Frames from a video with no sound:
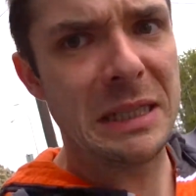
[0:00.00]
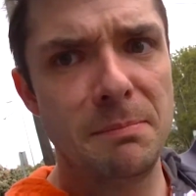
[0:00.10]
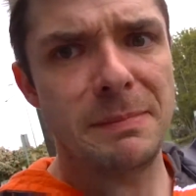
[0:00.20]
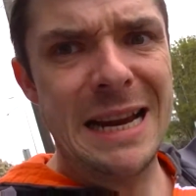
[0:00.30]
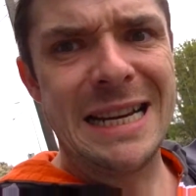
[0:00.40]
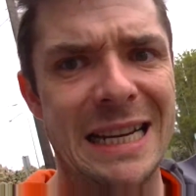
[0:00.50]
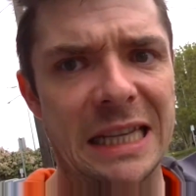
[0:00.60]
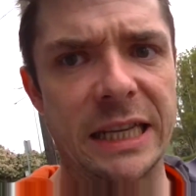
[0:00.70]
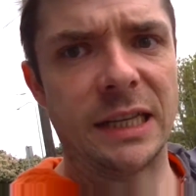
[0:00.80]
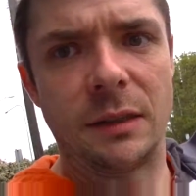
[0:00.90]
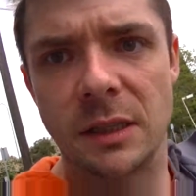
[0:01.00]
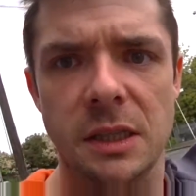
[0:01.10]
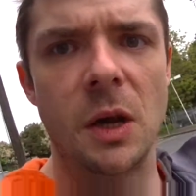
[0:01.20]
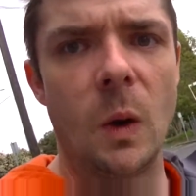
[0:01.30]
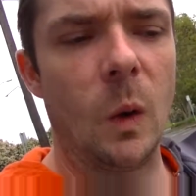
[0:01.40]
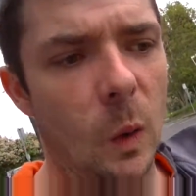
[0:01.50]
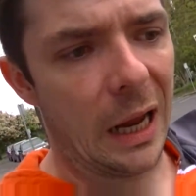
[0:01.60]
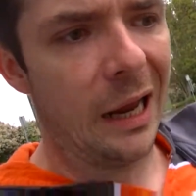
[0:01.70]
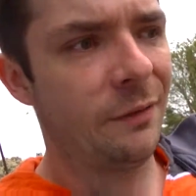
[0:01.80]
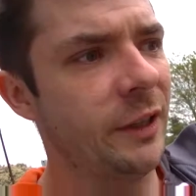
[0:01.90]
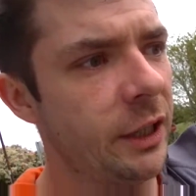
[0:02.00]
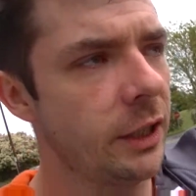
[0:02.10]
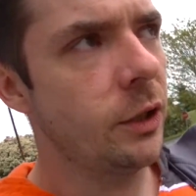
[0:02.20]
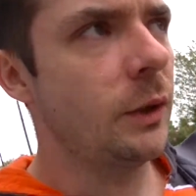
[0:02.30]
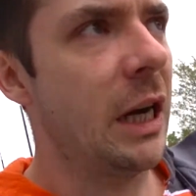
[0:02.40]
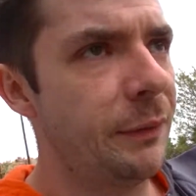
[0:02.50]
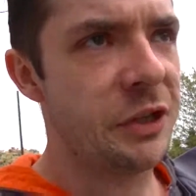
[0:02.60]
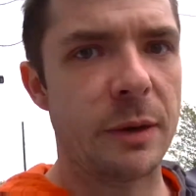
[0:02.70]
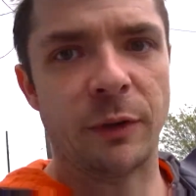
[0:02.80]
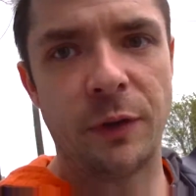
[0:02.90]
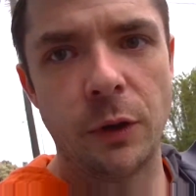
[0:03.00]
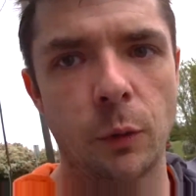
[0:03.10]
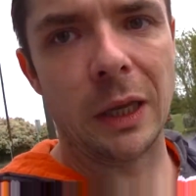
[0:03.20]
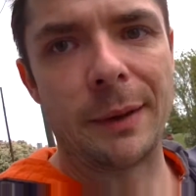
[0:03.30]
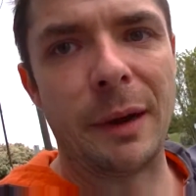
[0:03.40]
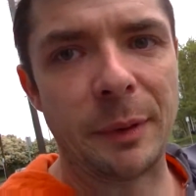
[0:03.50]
some banking things, so I figured I'd do a coffee shop review while I'm up